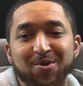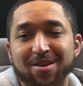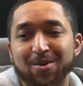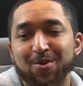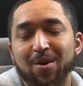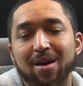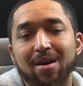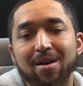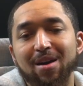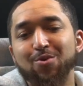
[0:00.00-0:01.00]
So
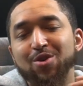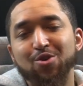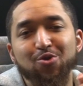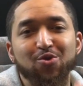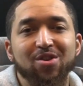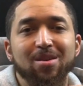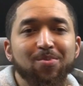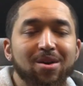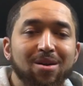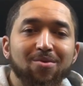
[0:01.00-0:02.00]
it was cool just to
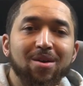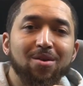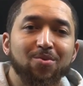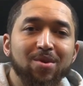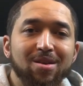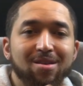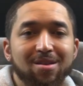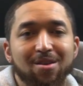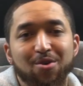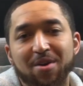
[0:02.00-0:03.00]
play around with, just to
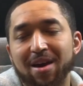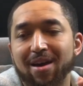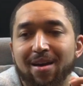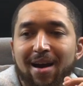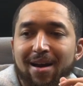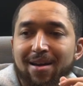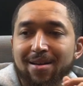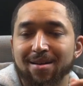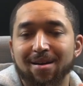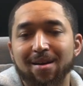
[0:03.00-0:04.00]
know, hey, I can,